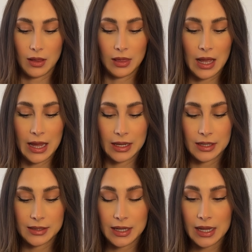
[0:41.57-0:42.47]

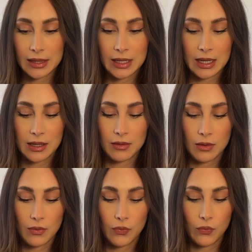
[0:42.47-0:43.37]
like daily,
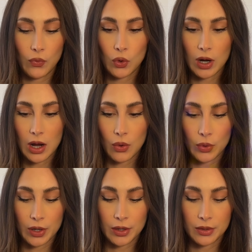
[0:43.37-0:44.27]
4
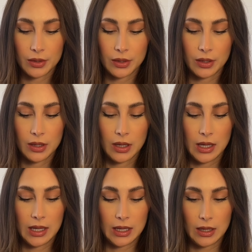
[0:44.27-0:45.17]
hour,
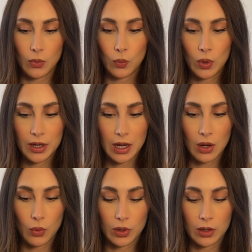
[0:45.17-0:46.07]
1
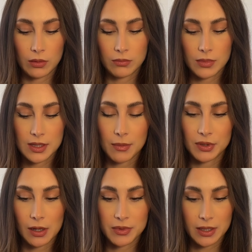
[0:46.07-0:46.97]
hour,
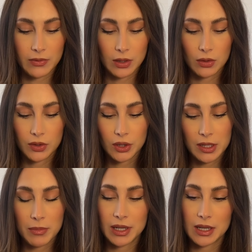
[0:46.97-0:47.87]
sometimes even on
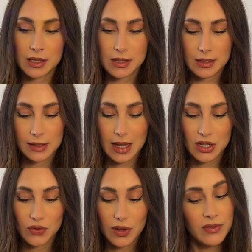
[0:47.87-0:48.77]
30 minutes
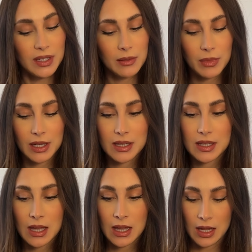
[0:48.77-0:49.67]
/ 15
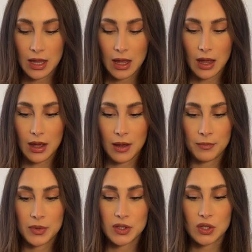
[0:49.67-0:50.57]
minutes.
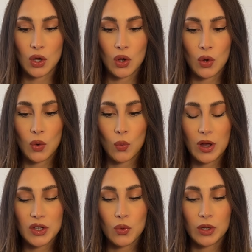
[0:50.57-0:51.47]
So
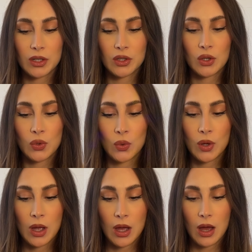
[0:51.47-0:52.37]
what you want to do
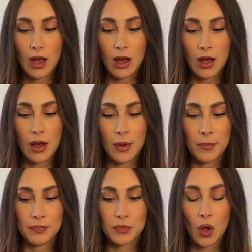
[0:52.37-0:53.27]

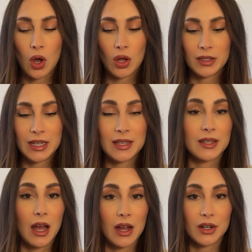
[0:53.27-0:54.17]
on
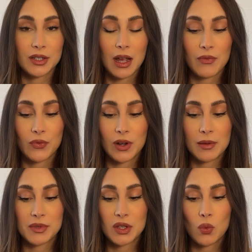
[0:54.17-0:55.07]
these higher time
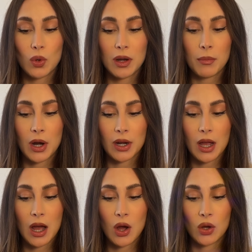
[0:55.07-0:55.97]
frames, you want to mark
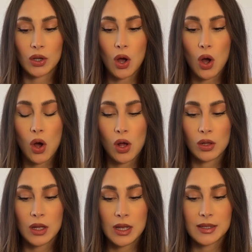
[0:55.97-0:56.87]
out
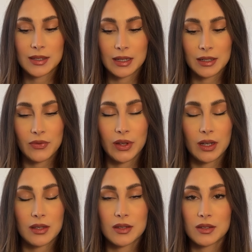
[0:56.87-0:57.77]
all
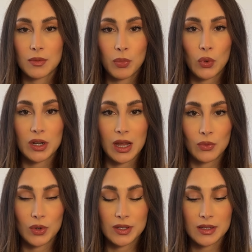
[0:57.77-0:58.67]
significant support
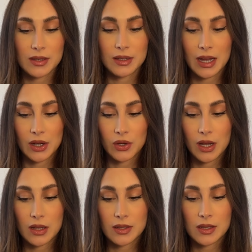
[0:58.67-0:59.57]
and resistance
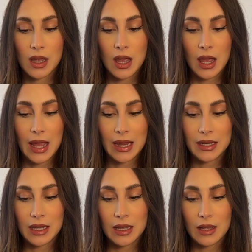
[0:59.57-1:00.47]
areas.
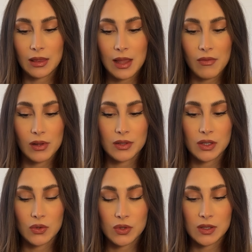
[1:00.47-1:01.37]
Any
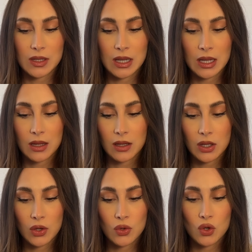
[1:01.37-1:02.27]
levels you see
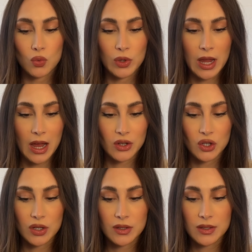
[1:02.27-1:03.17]
huge
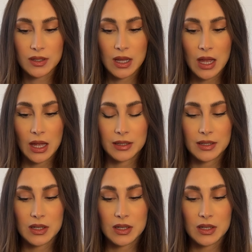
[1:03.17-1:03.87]
reactions, this